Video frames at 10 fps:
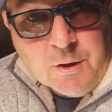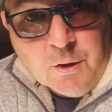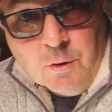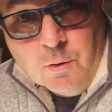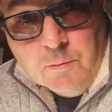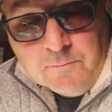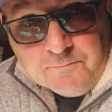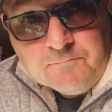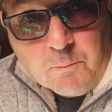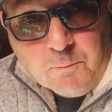to
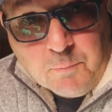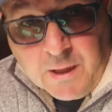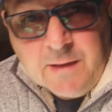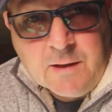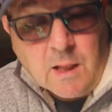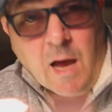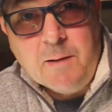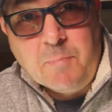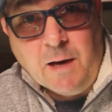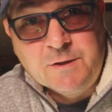bleed the
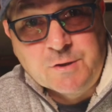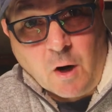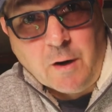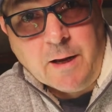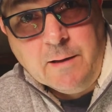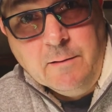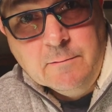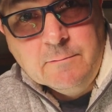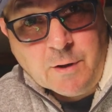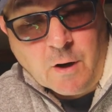line by starting
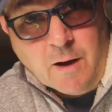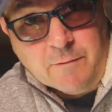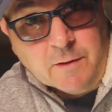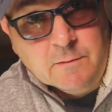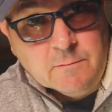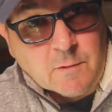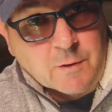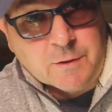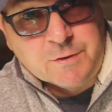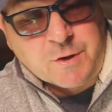your oven
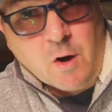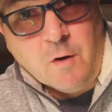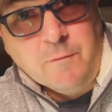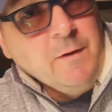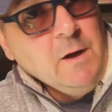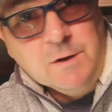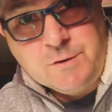or your stove,